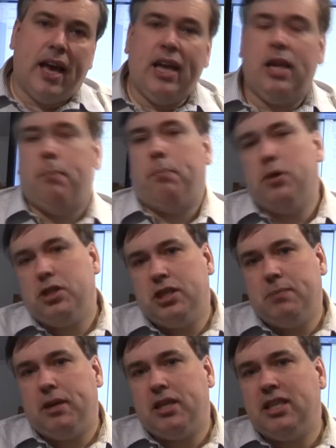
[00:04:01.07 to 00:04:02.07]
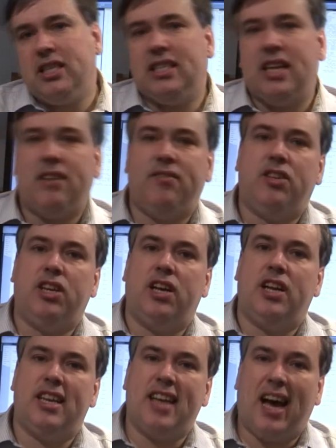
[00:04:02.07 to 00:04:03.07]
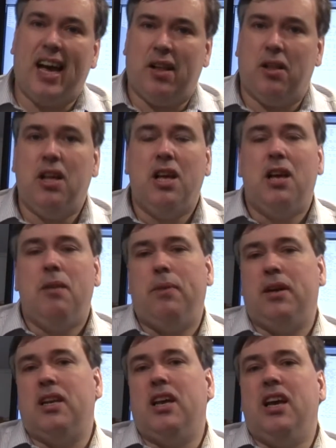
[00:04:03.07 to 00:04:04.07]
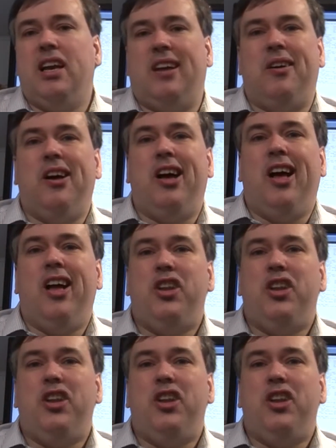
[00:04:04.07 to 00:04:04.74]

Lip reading: Okay, you push the button instead of turn a dial, but